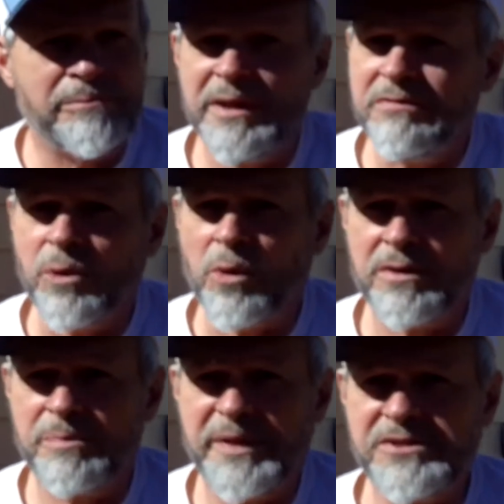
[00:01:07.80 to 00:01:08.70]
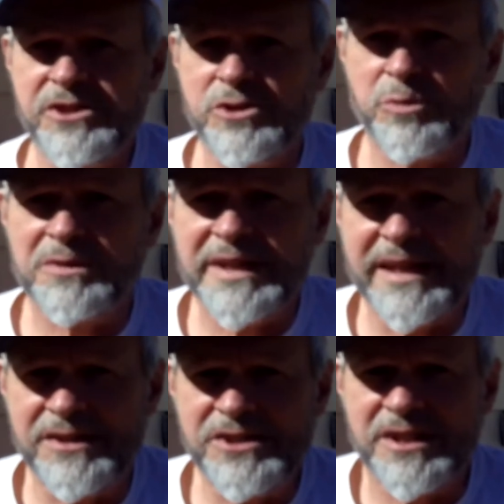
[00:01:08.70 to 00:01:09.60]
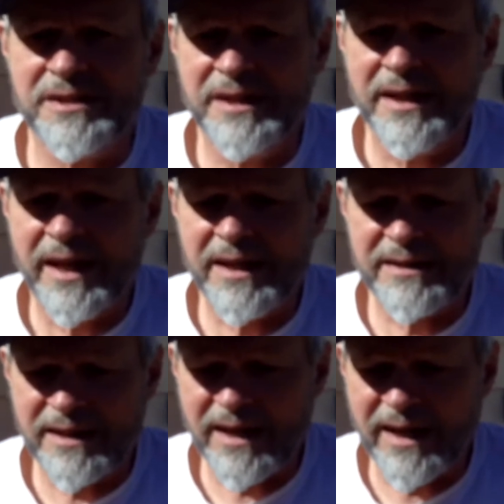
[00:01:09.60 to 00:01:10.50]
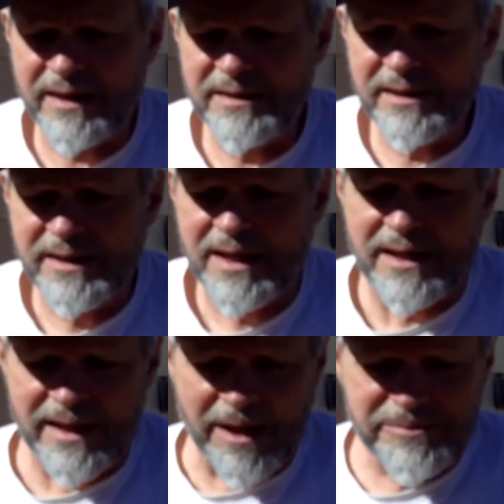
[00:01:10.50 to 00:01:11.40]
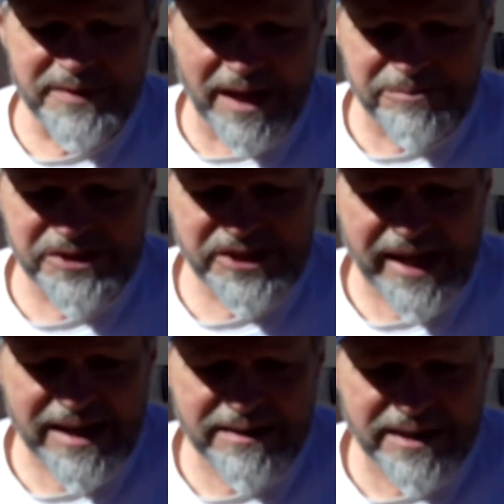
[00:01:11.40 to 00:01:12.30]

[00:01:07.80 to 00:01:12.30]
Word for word: before the pitch is released. And I'm, I'm saying